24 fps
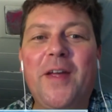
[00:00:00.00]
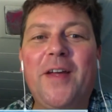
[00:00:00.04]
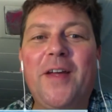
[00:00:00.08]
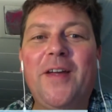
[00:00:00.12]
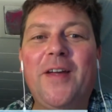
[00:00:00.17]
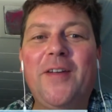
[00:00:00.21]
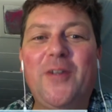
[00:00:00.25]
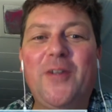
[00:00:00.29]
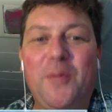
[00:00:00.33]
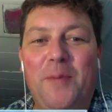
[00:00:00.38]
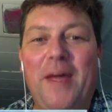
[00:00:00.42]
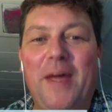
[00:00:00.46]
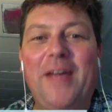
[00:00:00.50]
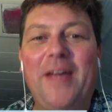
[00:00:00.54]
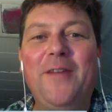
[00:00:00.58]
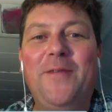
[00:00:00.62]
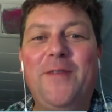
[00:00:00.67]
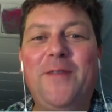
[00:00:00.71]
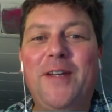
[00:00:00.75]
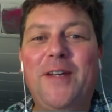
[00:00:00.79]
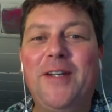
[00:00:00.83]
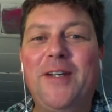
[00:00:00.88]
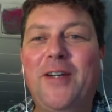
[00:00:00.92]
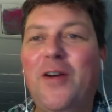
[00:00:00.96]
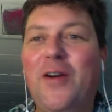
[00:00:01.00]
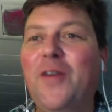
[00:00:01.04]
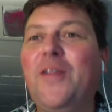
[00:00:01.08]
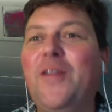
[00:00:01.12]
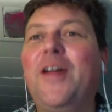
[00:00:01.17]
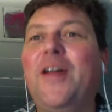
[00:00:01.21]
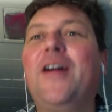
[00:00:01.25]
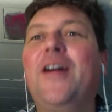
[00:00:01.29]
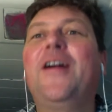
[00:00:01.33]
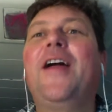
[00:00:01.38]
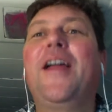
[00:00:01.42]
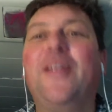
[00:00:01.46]
You pay a fee to go
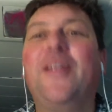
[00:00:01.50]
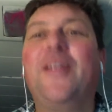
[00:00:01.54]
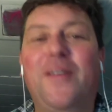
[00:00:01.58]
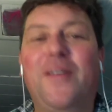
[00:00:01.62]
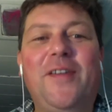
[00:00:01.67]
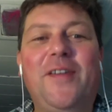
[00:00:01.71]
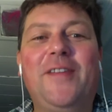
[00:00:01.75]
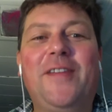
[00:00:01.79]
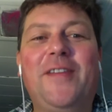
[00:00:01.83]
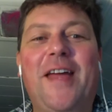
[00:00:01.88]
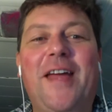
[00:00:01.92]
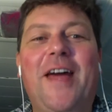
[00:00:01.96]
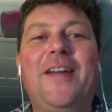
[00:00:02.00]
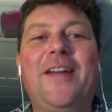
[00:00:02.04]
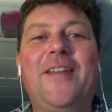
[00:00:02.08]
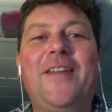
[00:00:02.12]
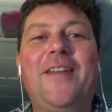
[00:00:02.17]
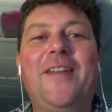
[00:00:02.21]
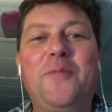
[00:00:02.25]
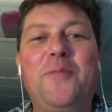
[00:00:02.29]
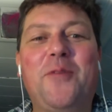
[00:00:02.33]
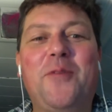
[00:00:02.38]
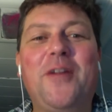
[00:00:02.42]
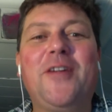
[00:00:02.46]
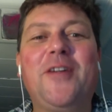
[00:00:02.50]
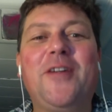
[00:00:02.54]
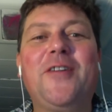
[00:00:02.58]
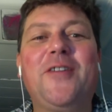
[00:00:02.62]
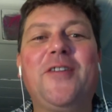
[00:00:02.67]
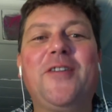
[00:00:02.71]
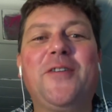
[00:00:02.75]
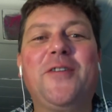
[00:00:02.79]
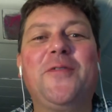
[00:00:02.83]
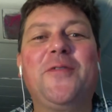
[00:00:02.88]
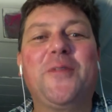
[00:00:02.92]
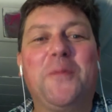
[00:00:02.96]
there, and you sit down, and they bring you
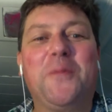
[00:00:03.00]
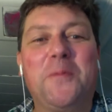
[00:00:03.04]
your food.